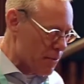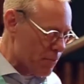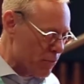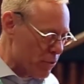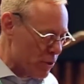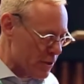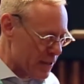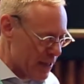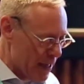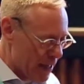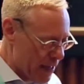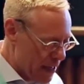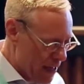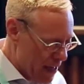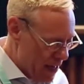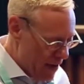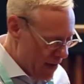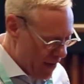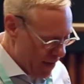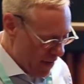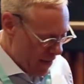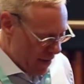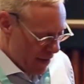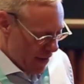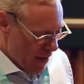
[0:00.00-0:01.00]
to present
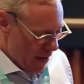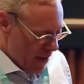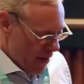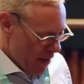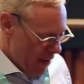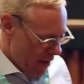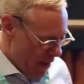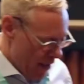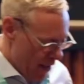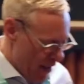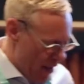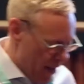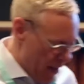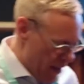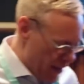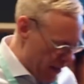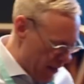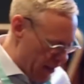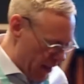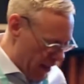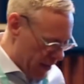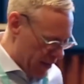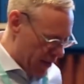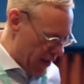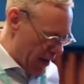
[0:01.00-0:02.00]
here
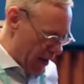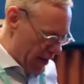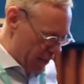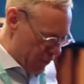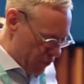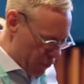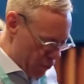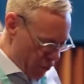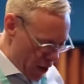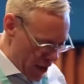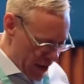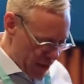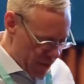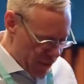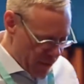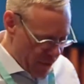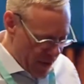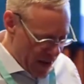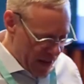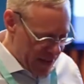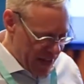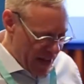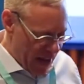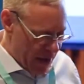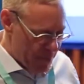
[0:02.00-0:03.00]
and kind of try to
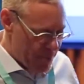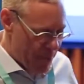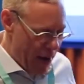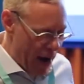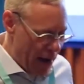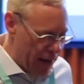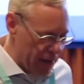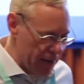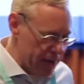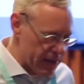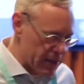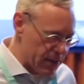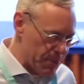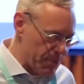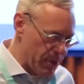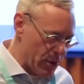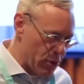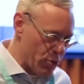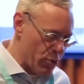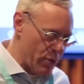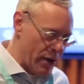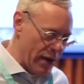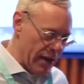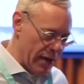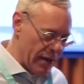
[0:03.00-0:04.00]
find that balance
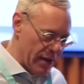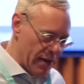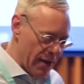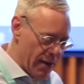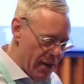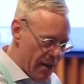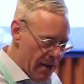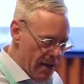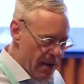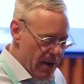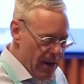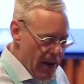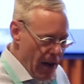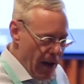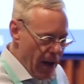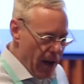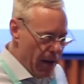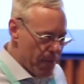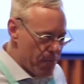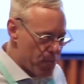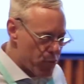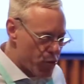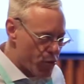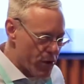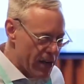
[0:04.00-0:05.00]
between
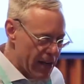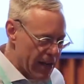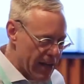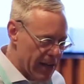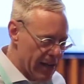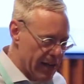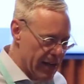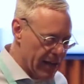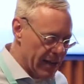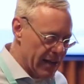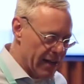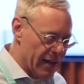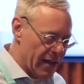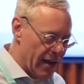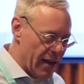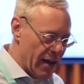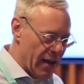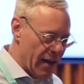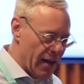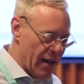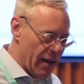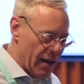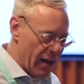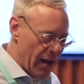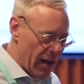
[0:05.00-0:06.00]
bringing
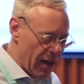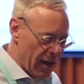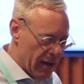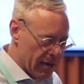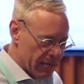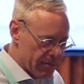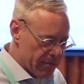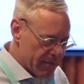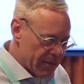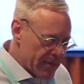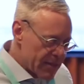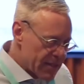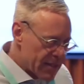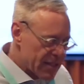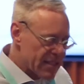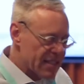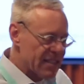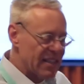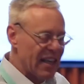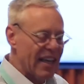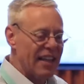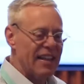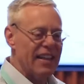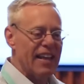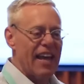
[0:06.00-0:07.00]

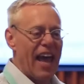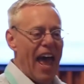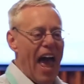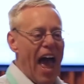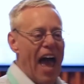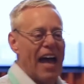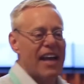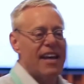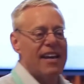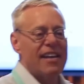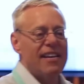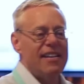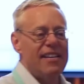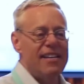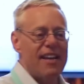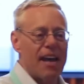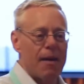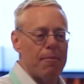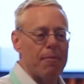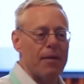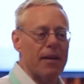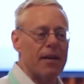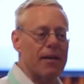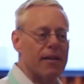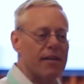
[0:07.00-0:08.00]
slightly
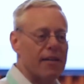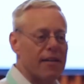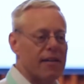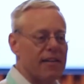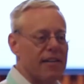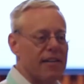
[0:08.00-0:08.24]
academic,